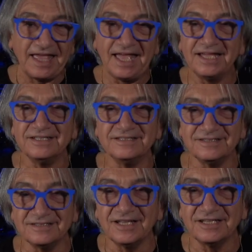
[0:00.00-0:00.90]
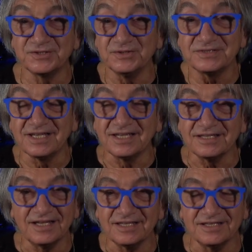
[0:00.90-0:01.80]
And as you say,
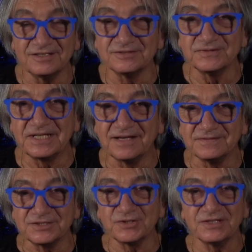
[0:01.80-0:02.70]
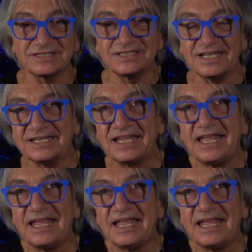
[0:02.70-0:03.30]
you don't really have a choice in that.